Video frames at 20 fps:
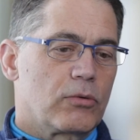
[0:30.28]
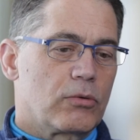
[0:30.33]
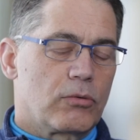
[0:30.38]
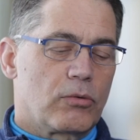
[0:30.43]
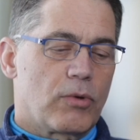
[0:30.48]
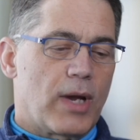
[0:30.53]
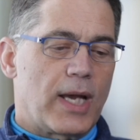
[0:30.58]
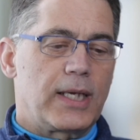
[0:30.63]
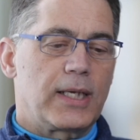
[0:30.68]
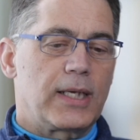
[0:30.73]

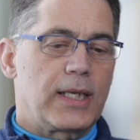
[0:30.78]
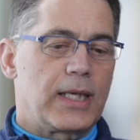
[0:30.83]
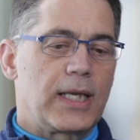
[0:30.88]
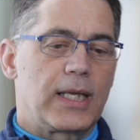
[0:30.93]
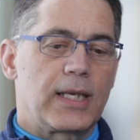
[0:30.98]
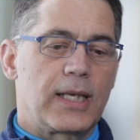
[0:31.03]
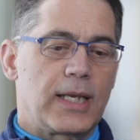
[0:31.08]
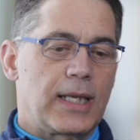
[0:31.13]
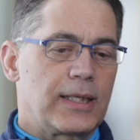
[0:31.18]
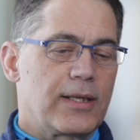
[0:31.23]
Wright,
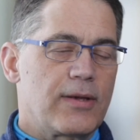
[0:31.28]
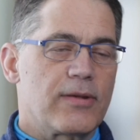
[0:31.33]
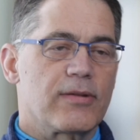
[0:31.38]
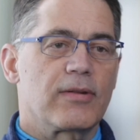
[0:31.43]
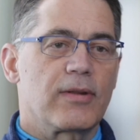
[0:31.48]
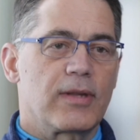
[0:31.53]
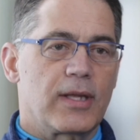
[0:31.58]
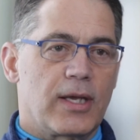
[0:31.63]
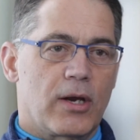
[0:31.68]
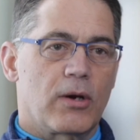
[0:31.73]
at least
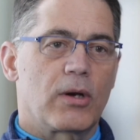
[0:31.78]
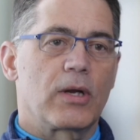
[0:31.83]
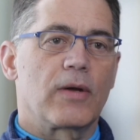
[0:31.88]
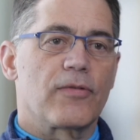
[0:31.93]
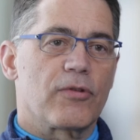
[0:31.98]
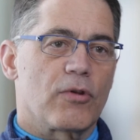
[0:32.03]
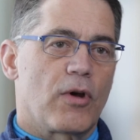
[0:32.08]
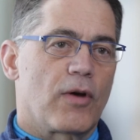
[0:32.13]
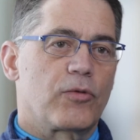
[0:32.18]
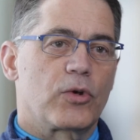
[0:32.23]
in the area
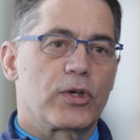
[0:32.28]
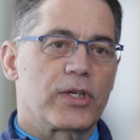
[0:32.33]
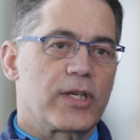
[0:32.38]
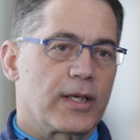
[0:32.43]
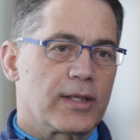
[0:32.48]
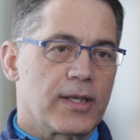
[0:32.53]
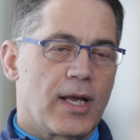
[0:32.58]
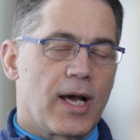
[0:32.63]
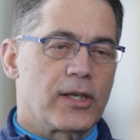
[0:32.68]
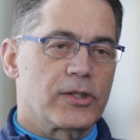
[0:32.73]
of software
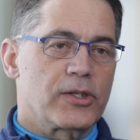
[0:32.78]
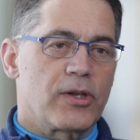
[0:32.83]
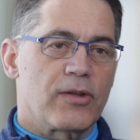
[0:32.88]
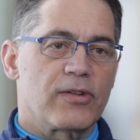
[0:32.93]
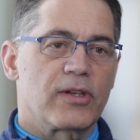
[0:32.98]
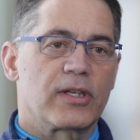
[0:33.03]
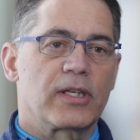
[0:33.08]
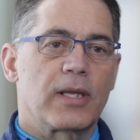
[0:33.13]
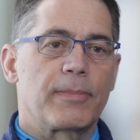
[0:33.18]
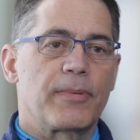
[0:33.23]
technology, is
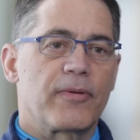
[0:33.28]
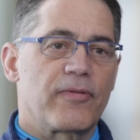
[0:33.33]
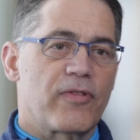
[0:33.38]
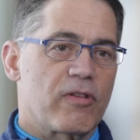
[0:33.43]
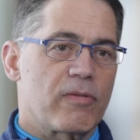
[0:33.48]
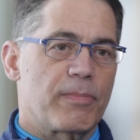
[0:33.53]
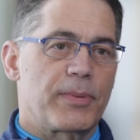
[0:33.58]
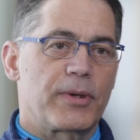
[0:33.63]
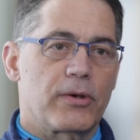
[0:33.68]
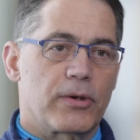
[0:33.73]
the tip of the
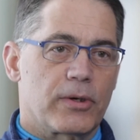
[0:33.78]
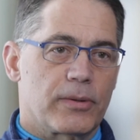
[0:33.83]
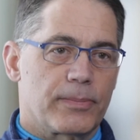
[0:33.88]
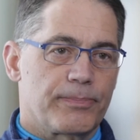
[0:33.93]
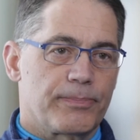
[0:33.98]
spear.